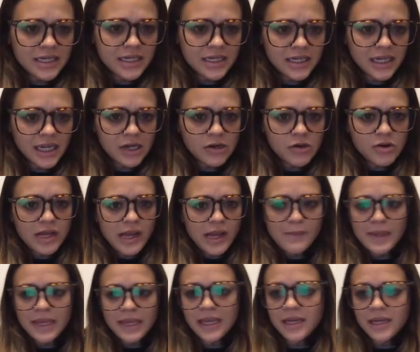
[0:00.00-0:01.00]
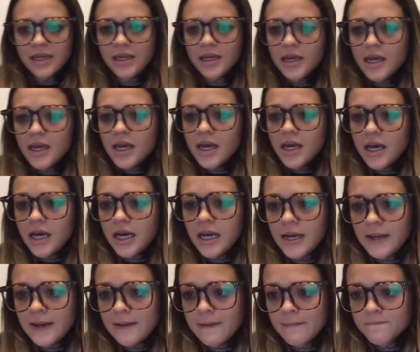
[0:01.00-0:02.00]
You know what I mean?
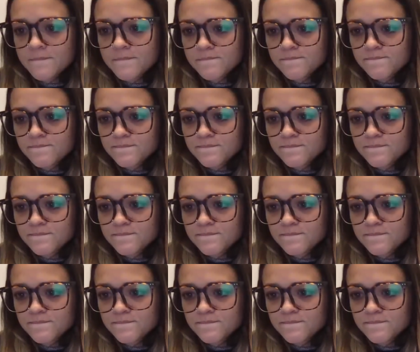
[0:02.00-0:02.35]
Um,